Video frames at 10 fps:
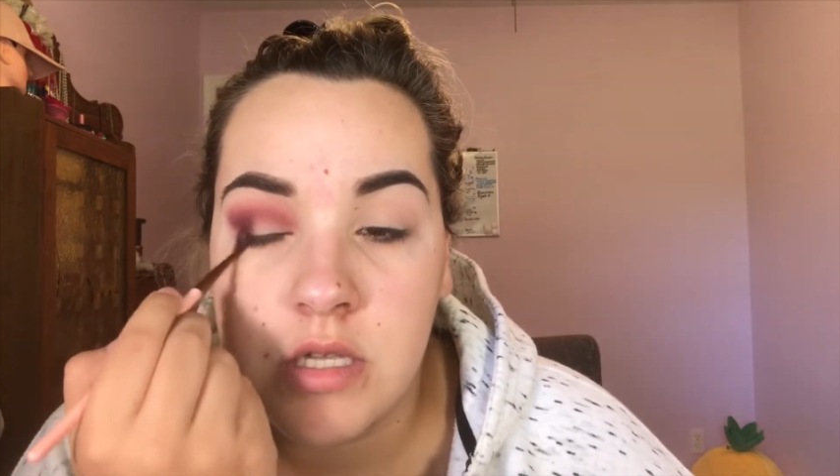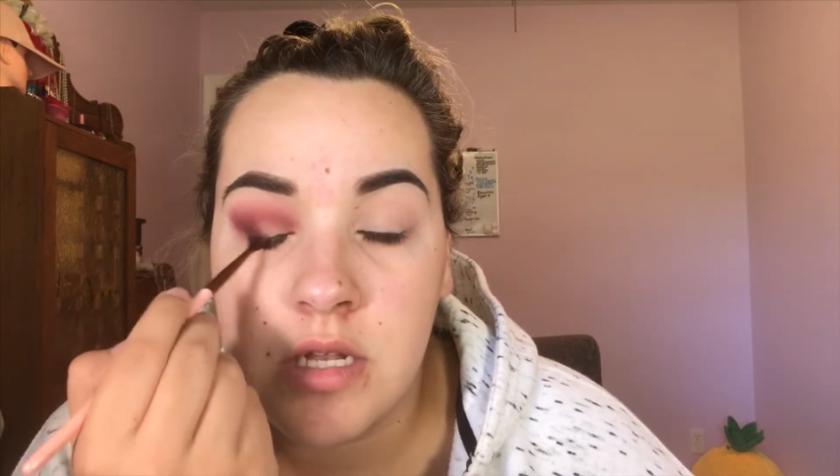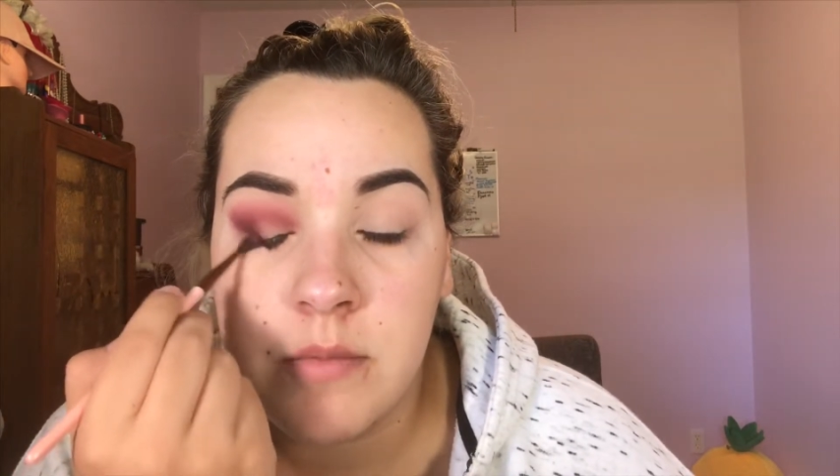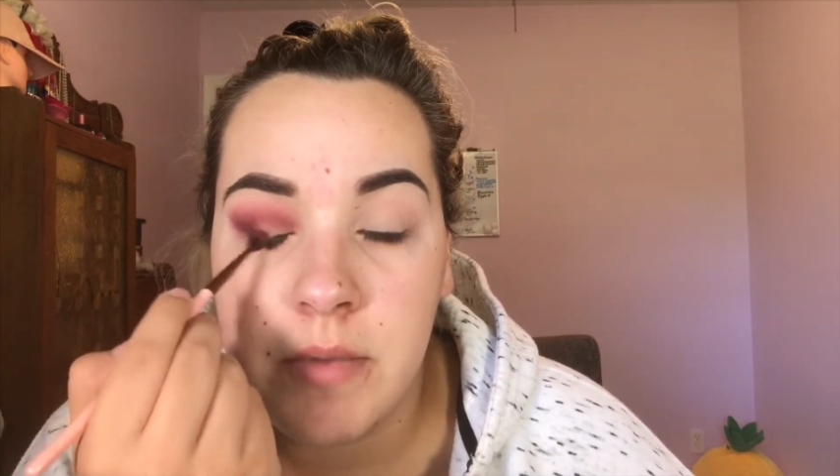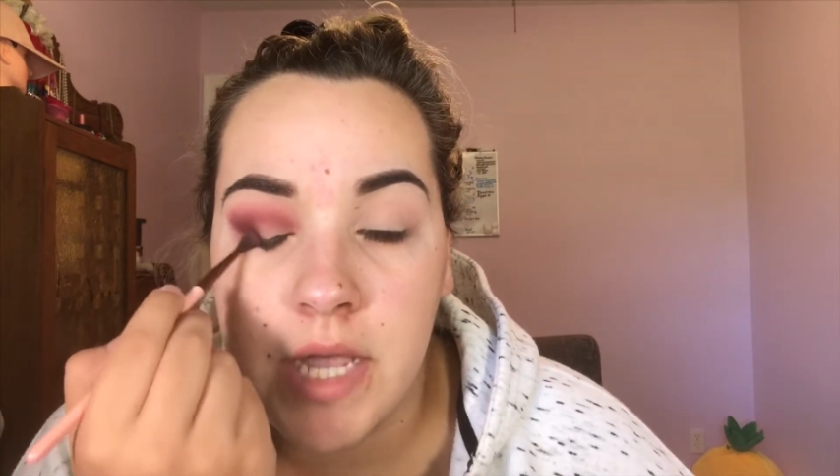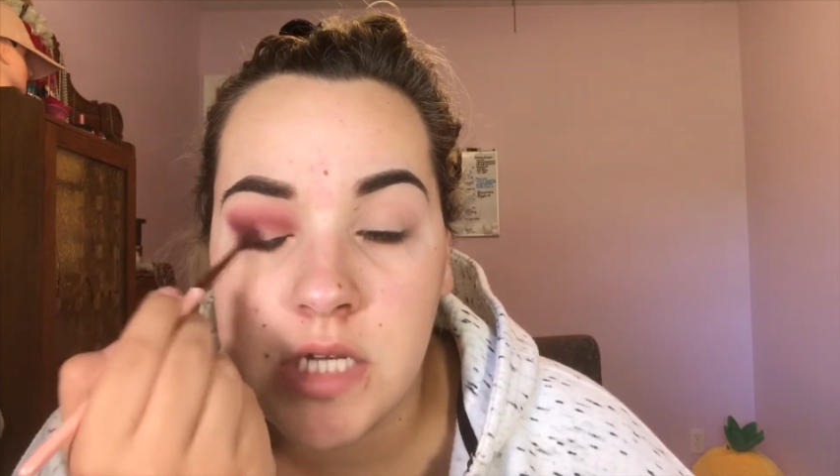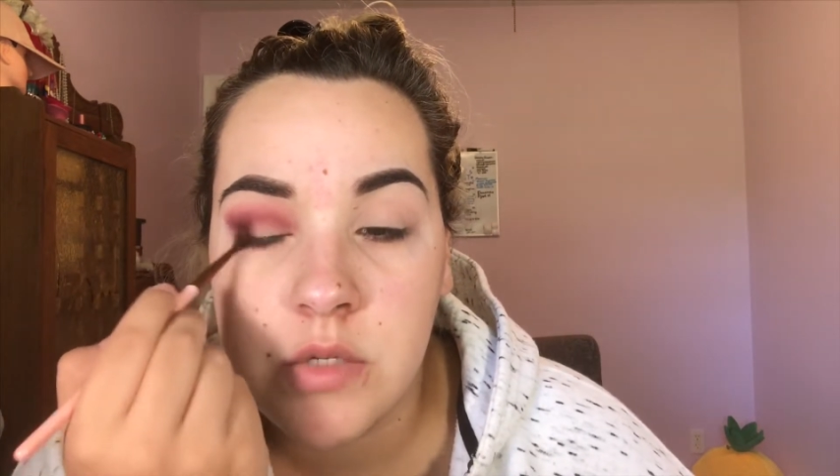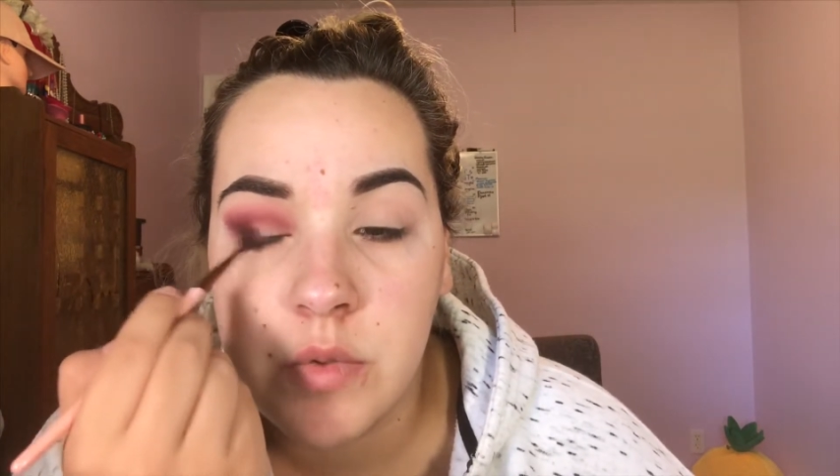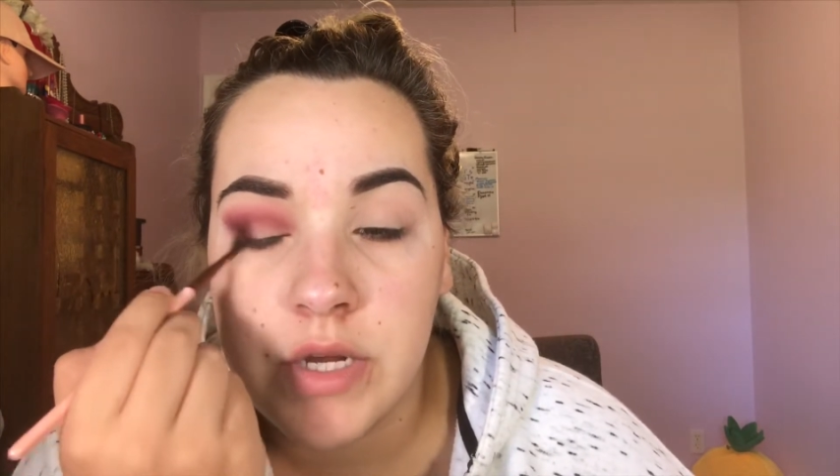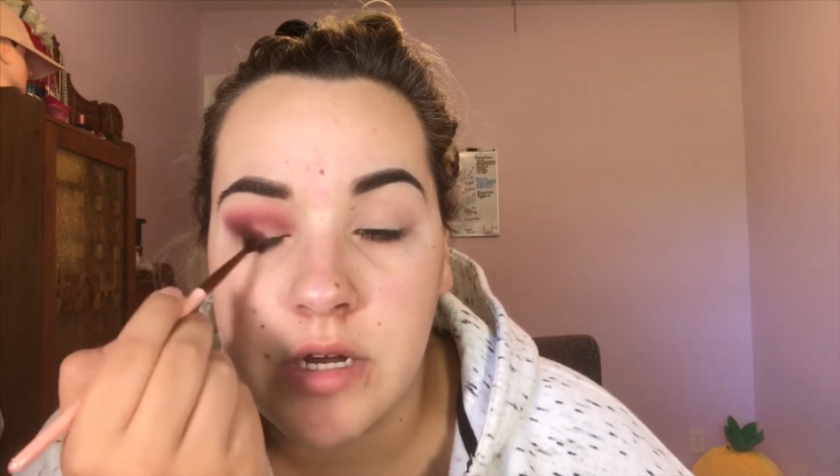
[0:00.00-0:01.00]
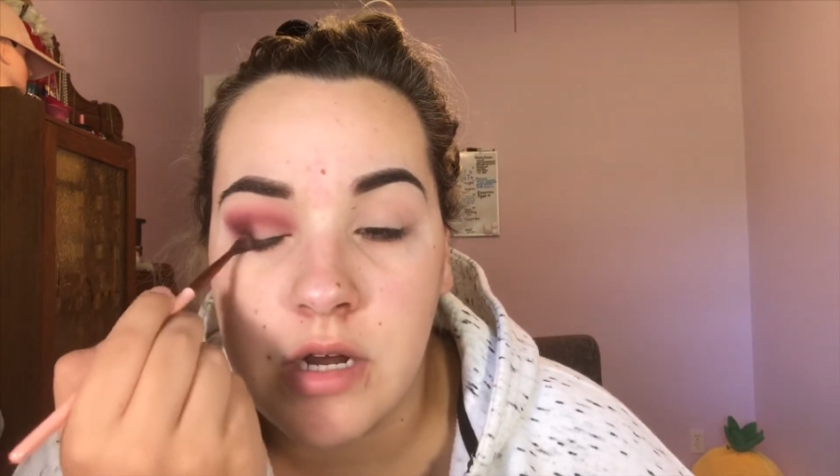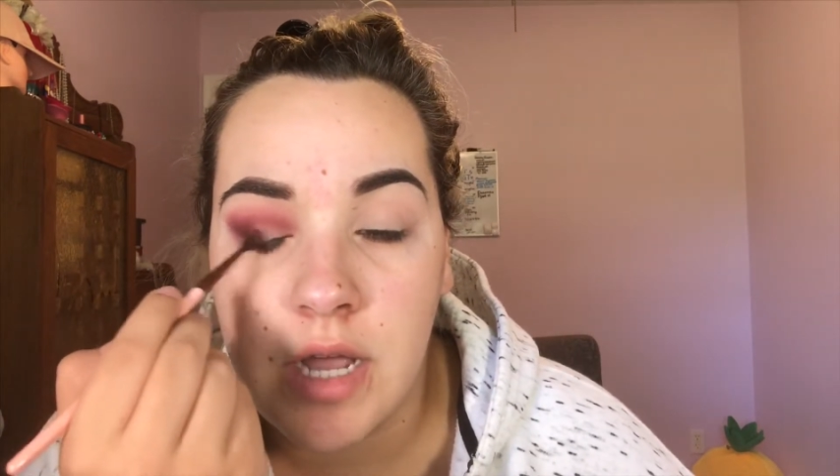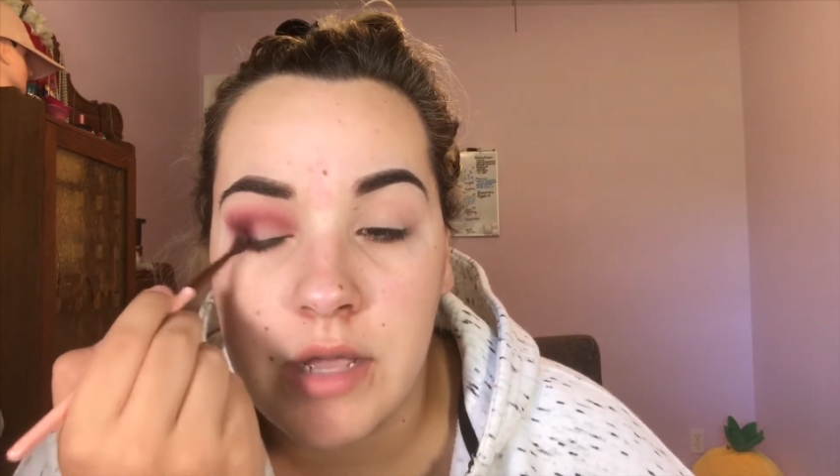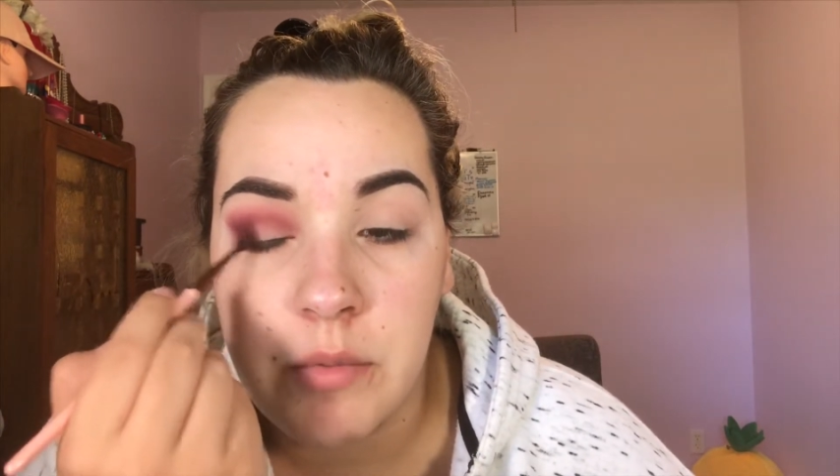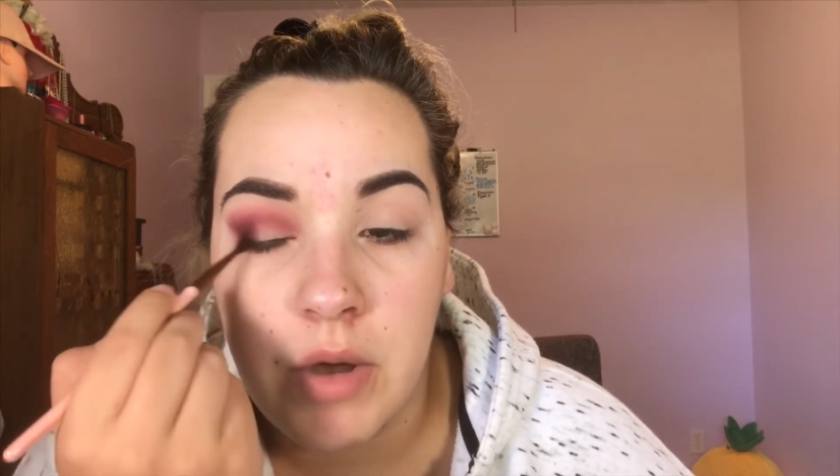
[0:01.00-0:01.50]
getting back to where
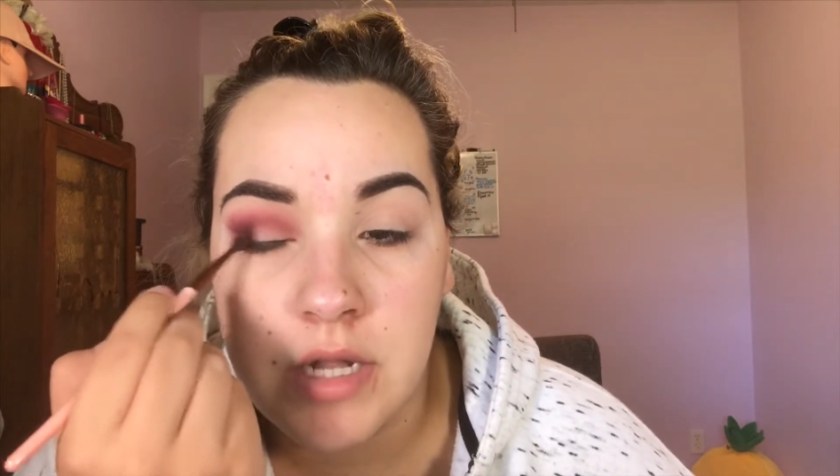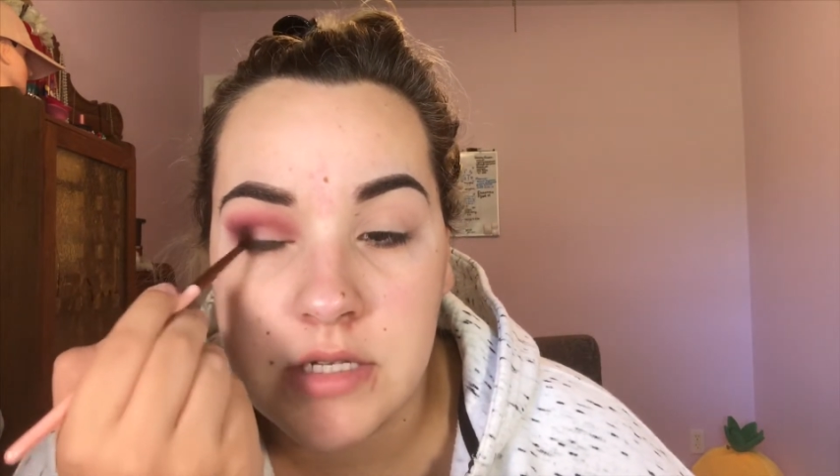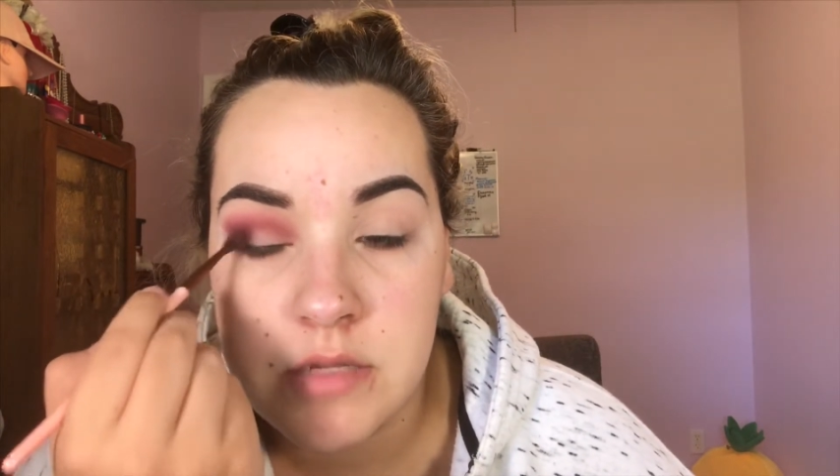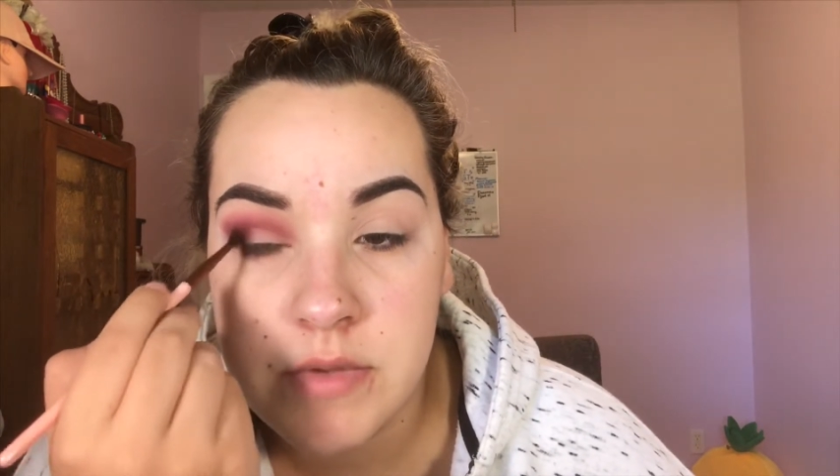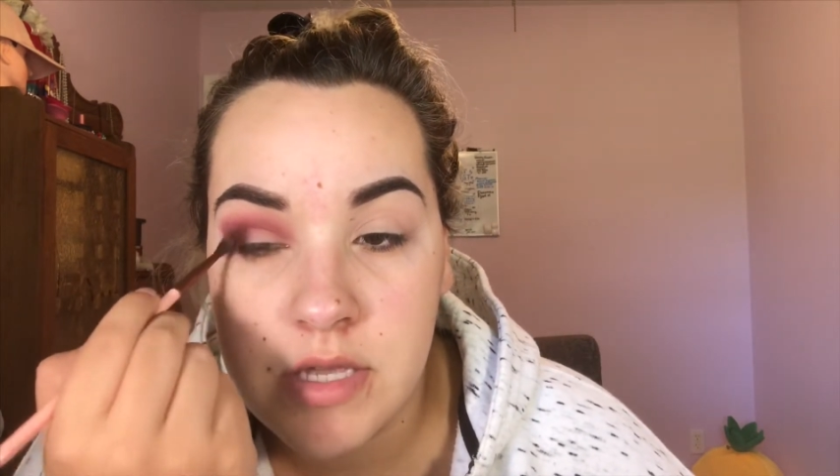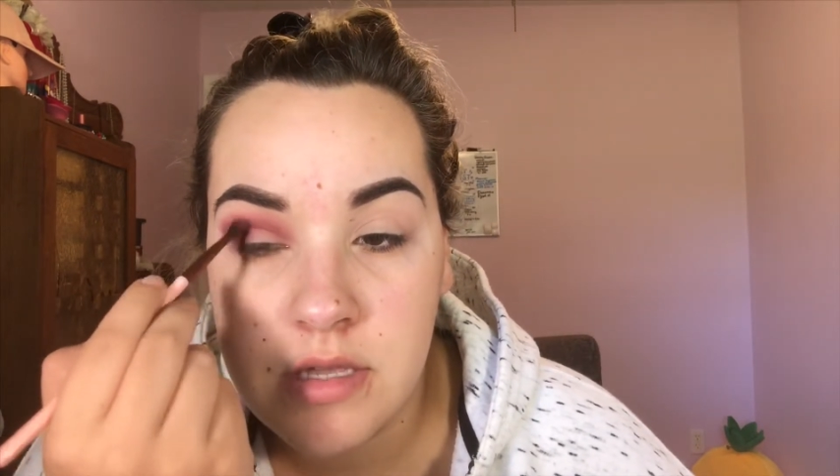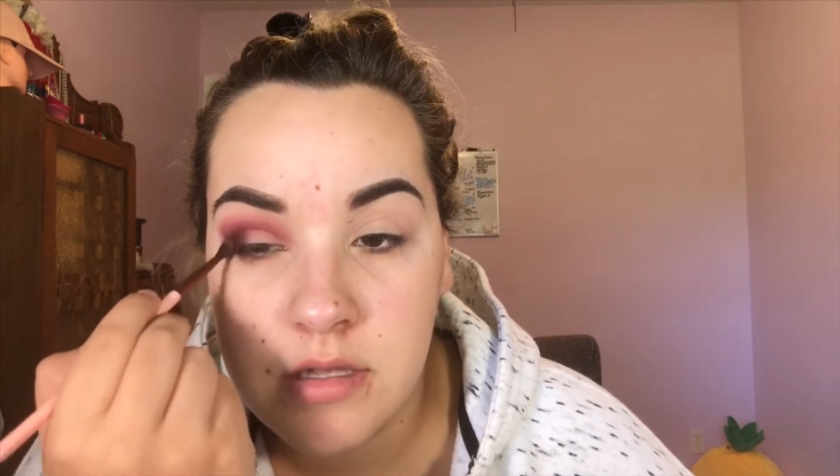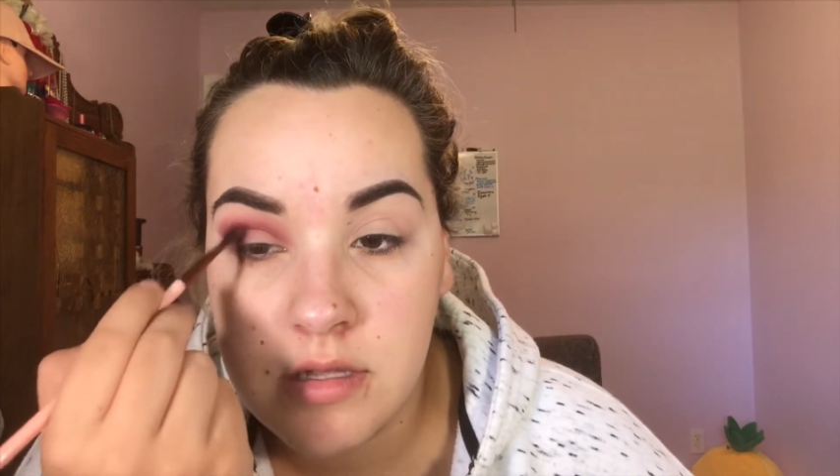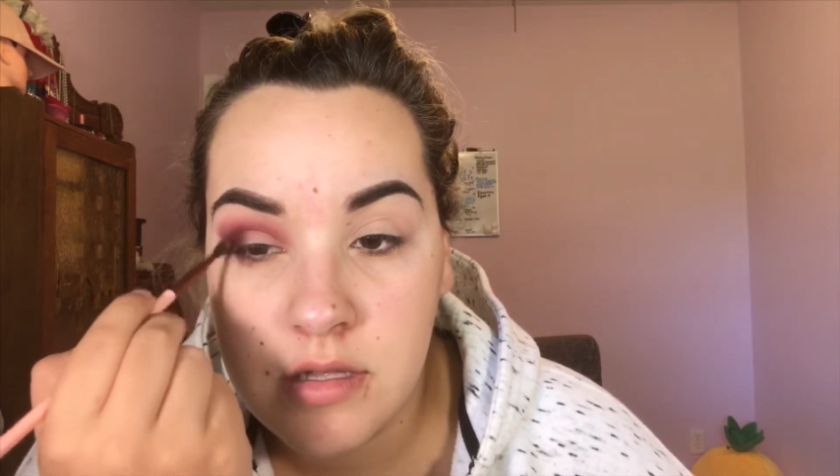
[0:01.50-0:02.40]
I want to be.